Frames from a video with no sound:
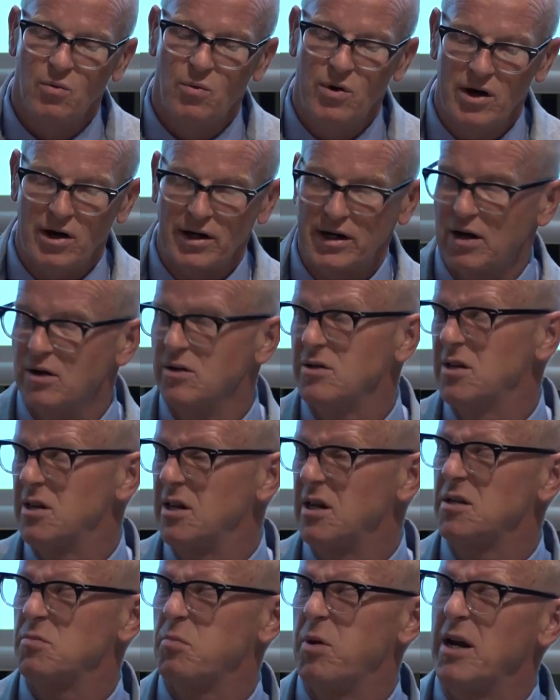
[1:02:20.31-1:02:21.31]
when I go
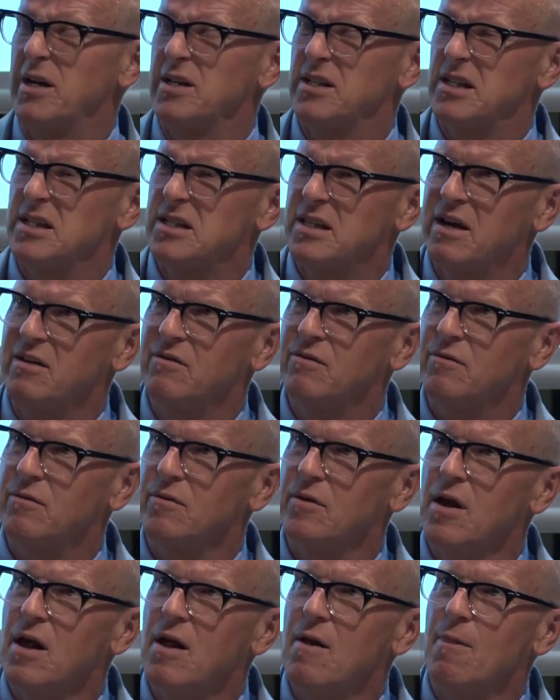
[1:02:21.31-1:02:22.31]
to these places, they've,
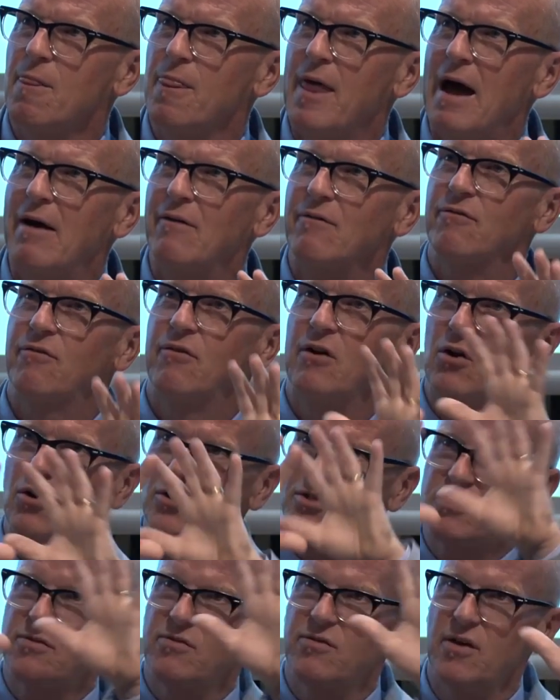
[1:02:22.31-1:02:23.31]
that
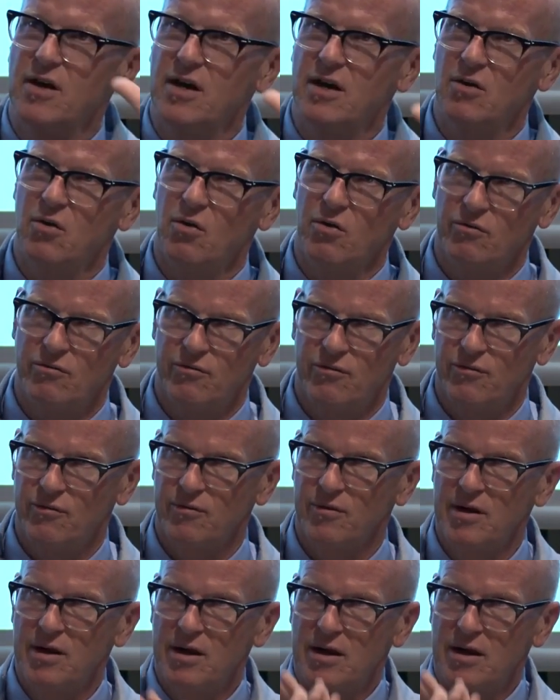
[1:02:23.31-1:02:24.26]
philosophy of